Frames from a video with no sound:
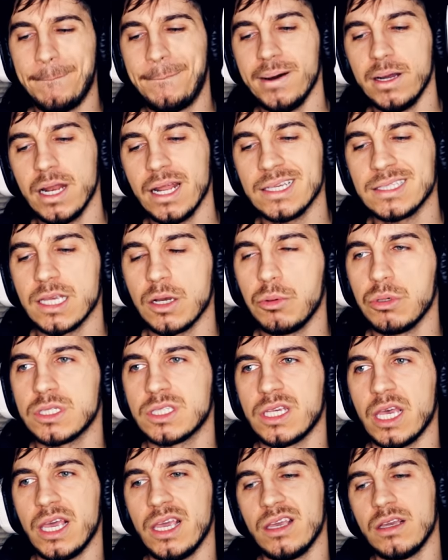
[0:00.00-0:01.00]
But as I was
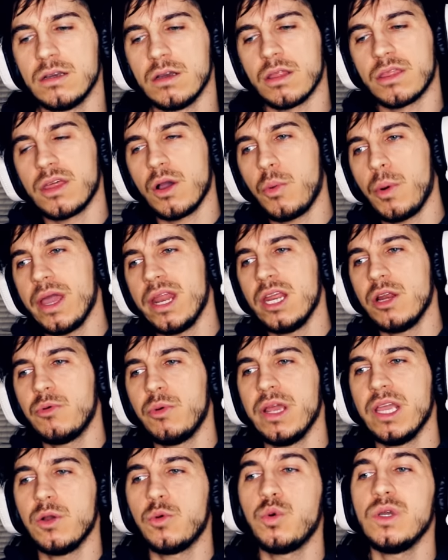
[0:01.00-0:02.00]
saying, the wedding
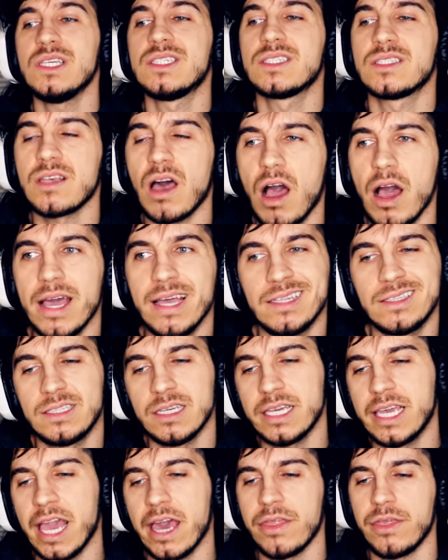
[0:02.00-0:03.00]
ring, we saw it
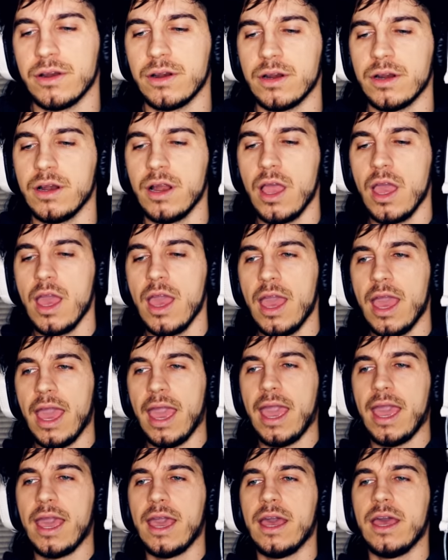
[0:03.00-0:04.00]
together
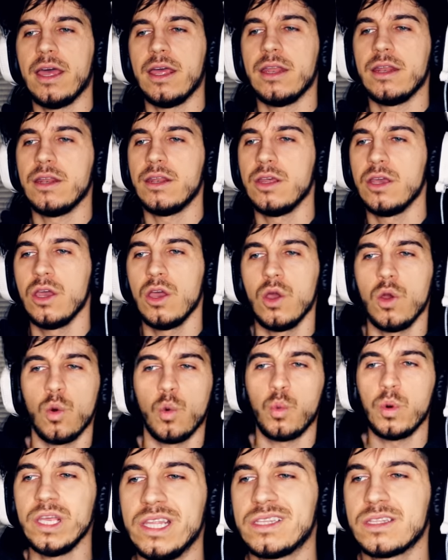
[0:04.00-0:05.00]
and
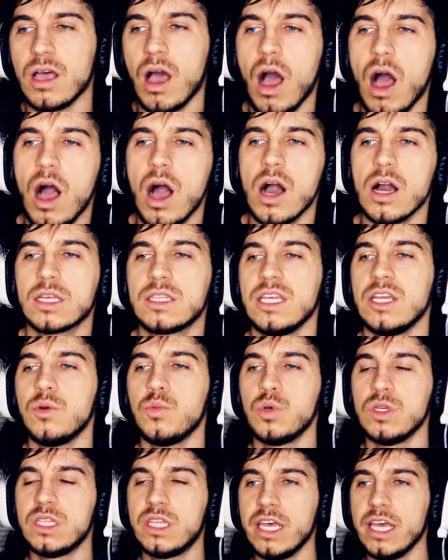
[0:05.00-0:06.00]
we talked
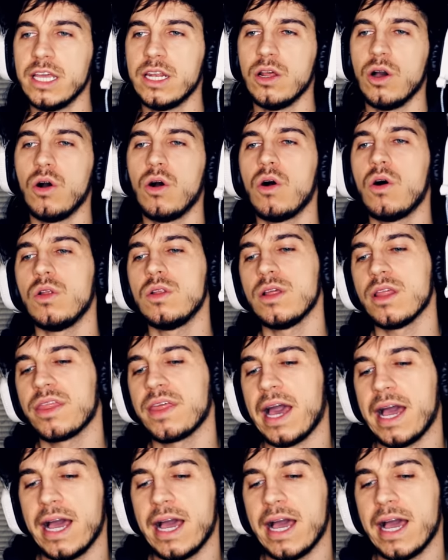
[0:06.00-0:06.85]
and we did all of